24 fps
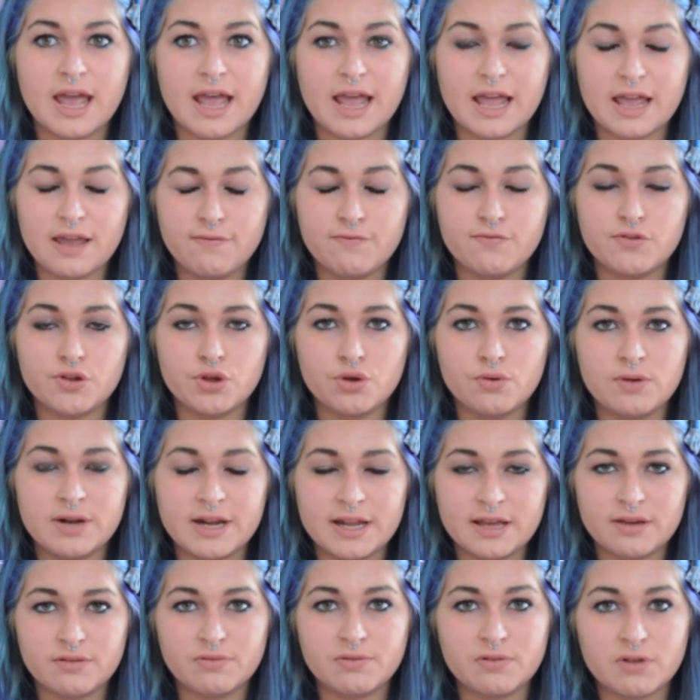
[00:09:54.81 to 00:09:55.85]
if you
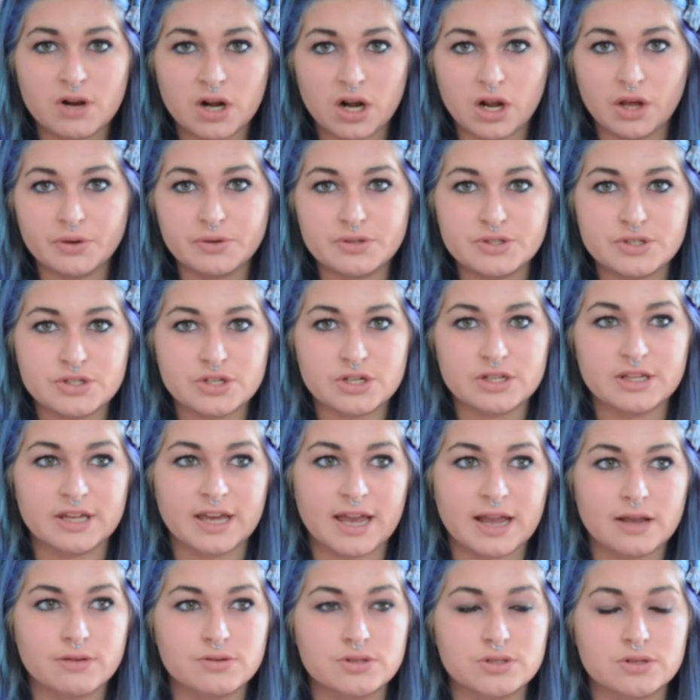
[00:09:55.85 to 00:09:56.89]
live close to the
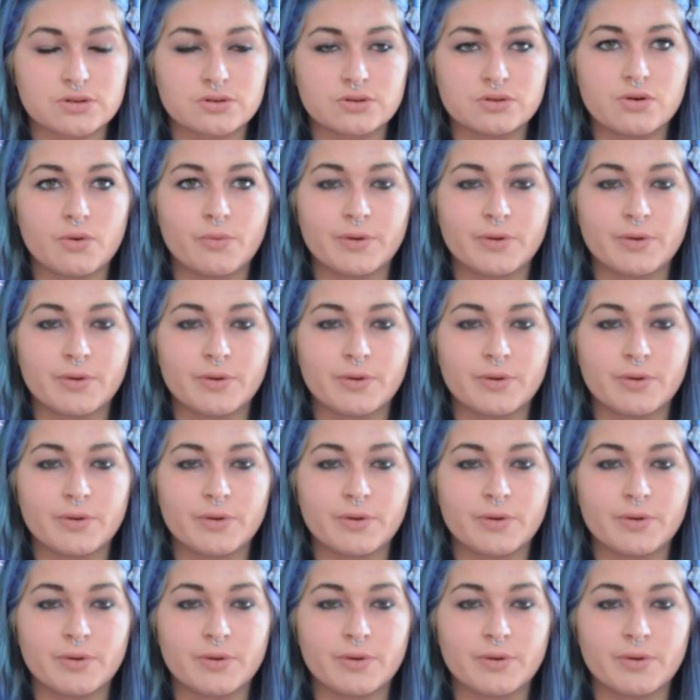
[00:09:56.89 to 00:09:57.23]
council,